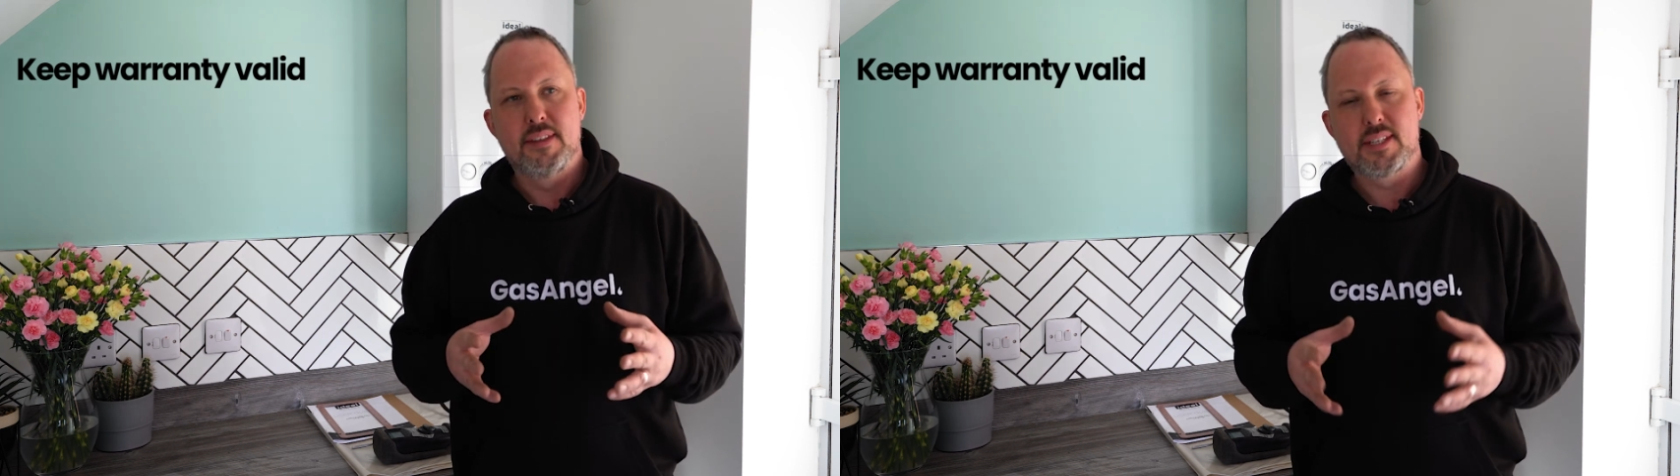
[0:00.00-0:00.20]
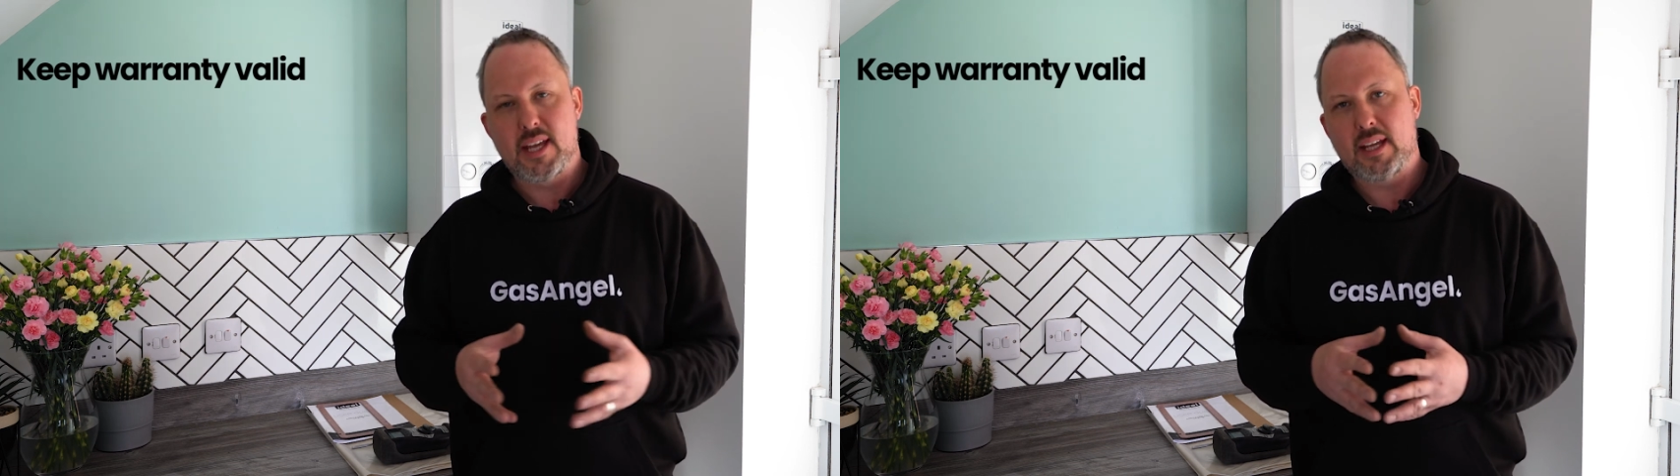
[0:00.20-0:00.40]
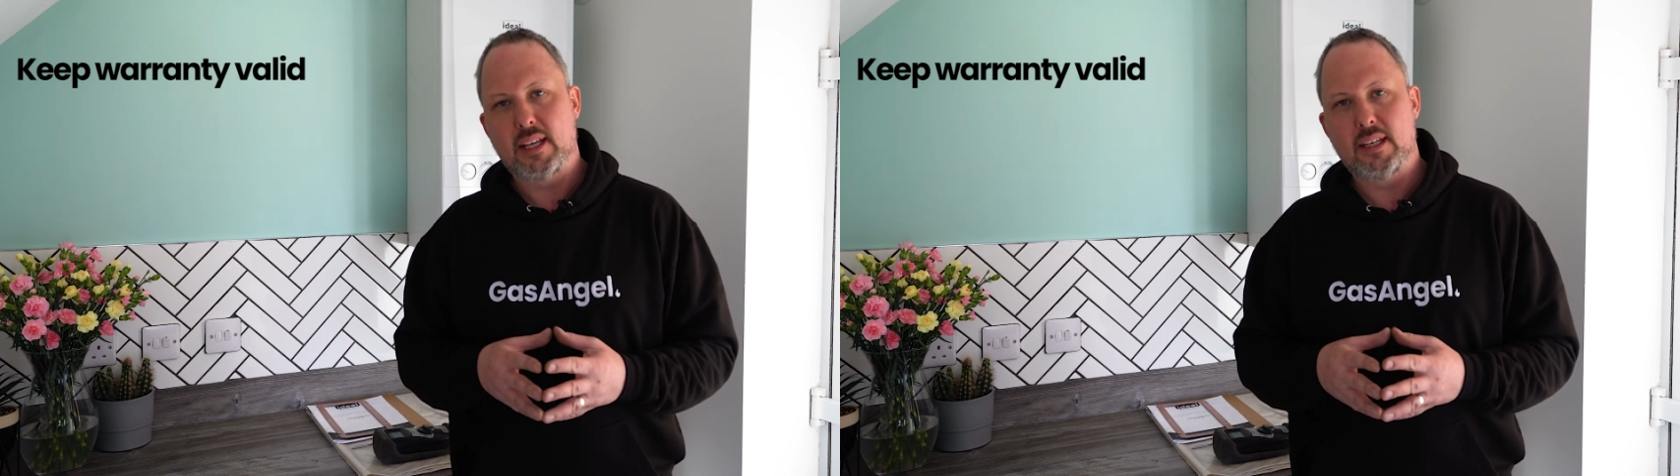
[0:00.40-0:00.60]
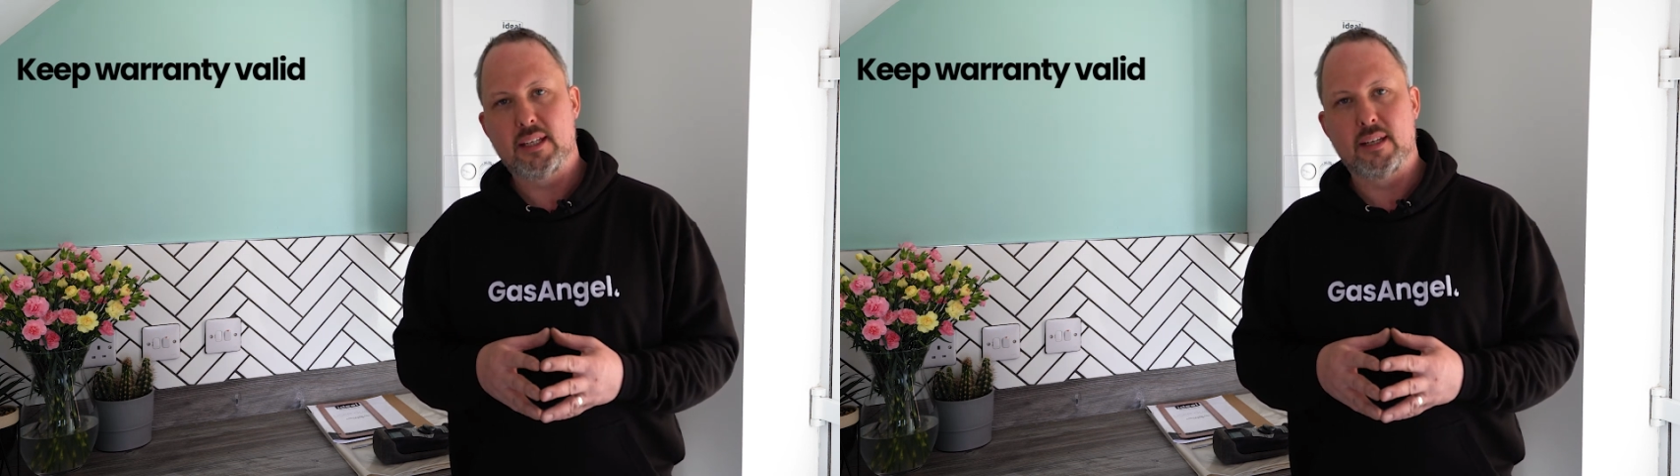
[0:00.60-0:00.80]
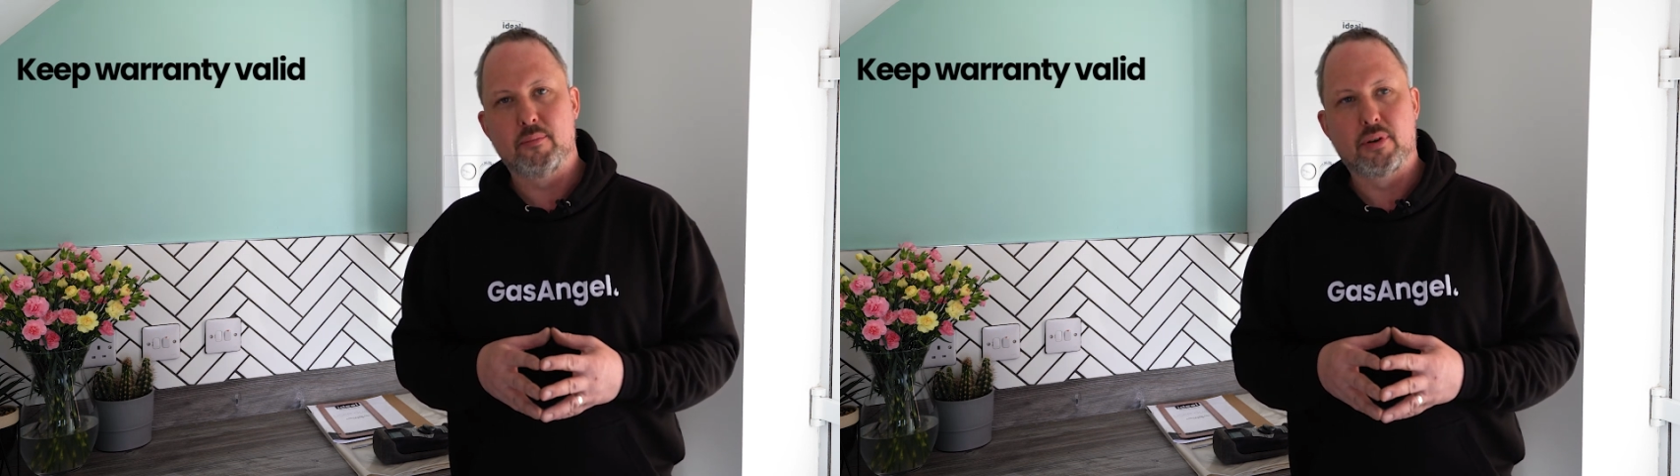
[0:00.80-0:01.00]
The
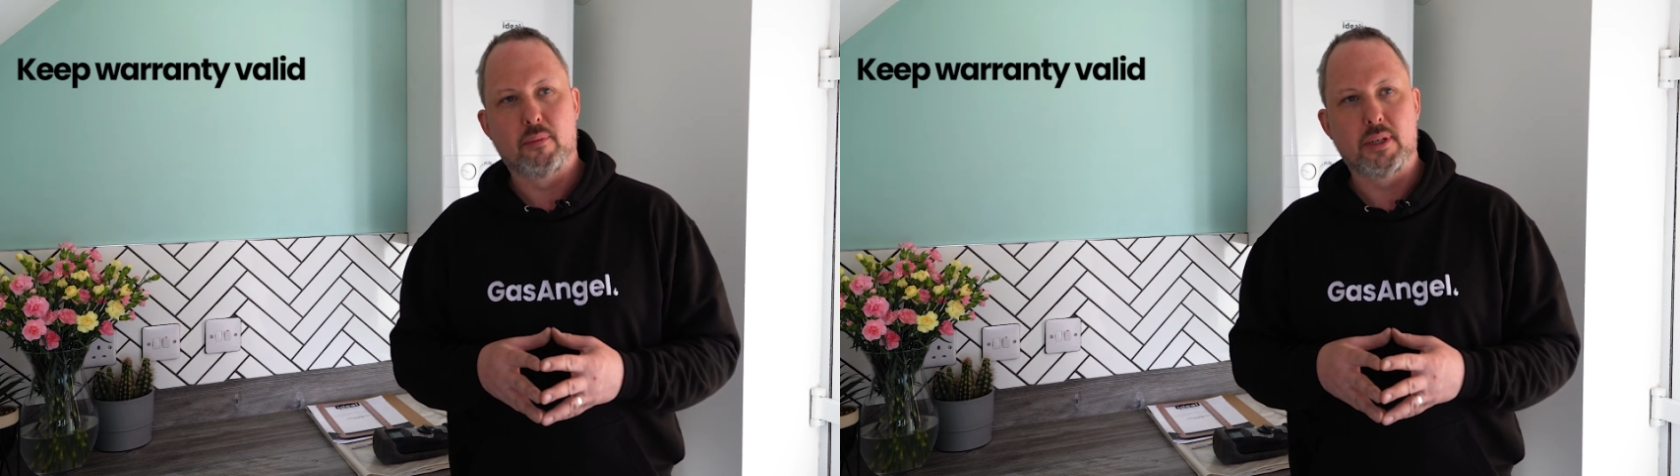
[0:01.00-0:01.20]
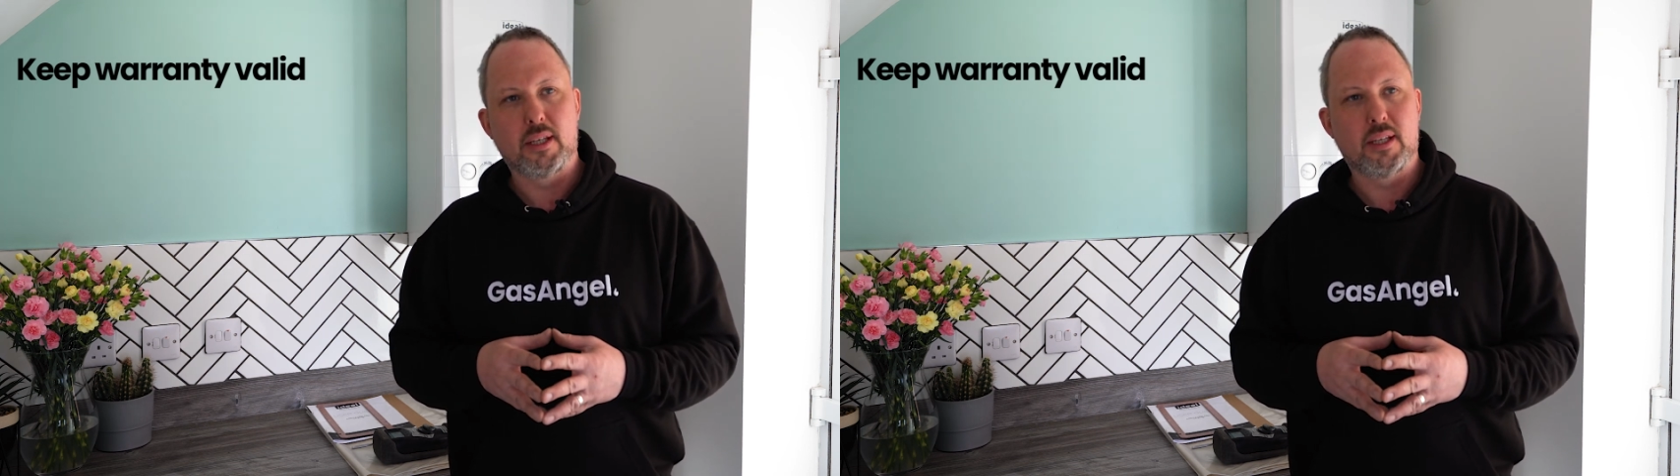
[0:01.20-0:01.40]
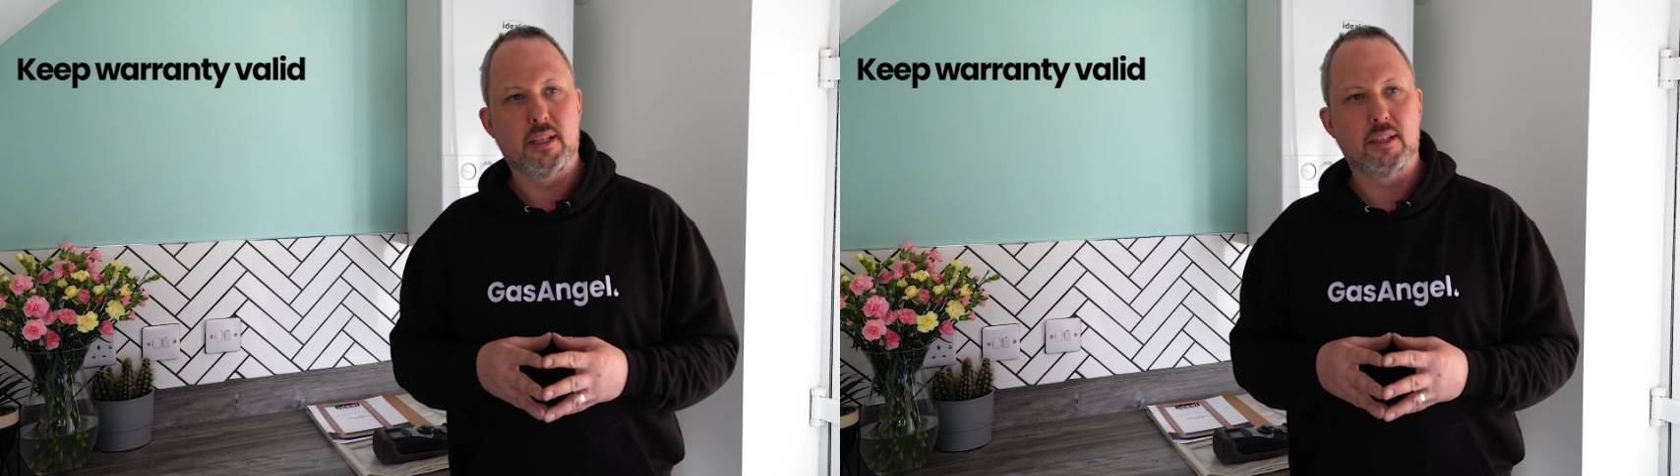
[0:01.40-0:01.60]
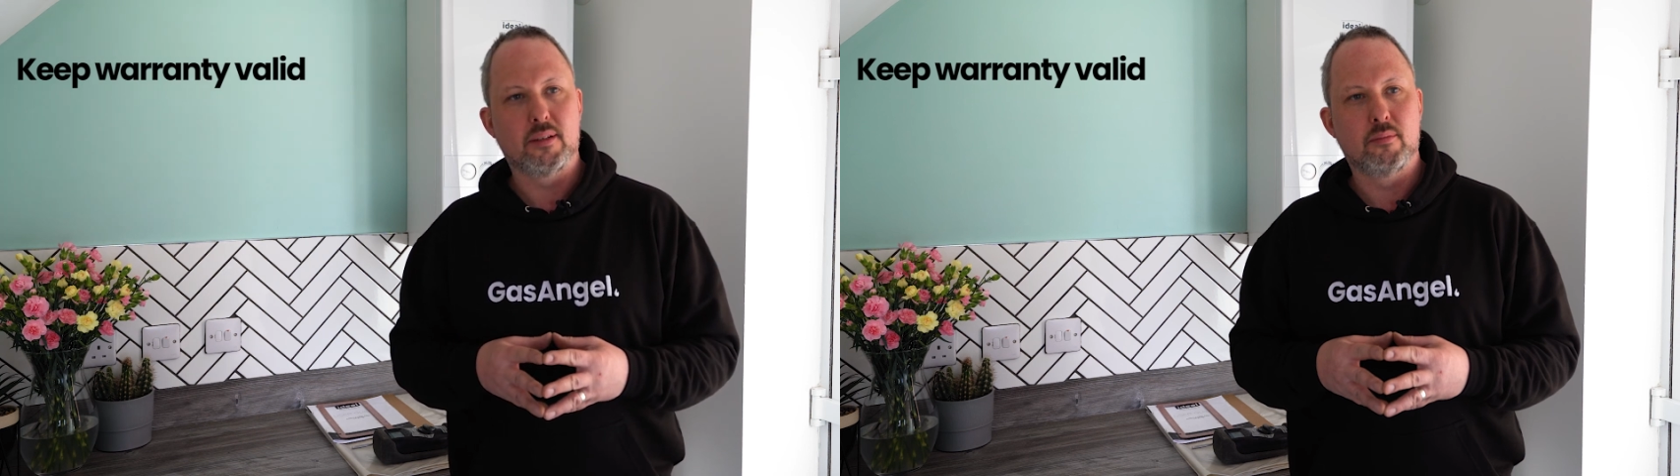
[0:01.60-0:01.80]
second and probably